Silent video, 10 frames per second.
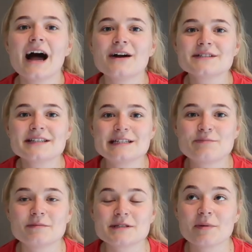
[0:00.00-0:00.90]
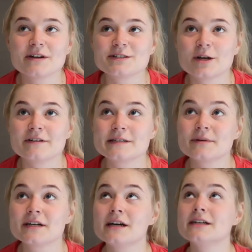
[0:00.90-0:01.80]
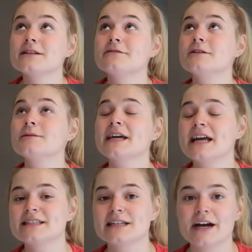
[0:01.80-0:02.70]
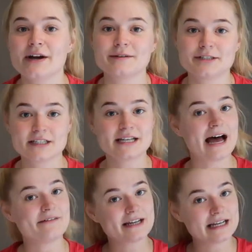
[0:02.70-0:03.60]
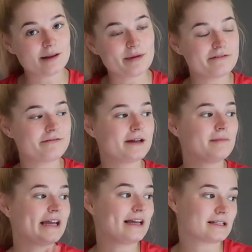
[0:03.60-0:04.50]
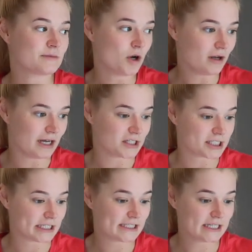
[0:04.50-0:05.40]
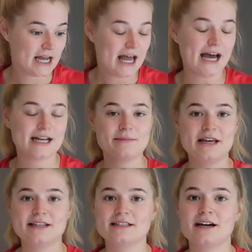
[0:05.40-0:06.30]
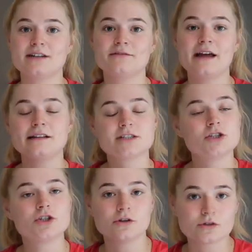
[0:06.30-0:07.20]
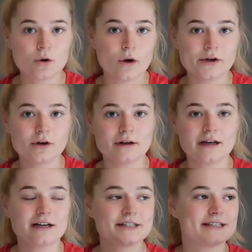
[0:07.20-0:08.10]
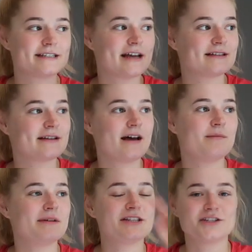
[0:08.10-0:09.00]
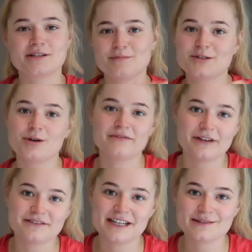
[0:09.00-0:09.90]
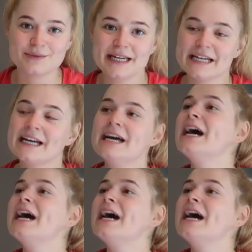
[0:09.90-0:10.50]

I need to pop to the post office because a few weekends ago I was just having a little bit of fun making some collages and I made this kind of Elton John quote collage that says um, it's just my job five days a week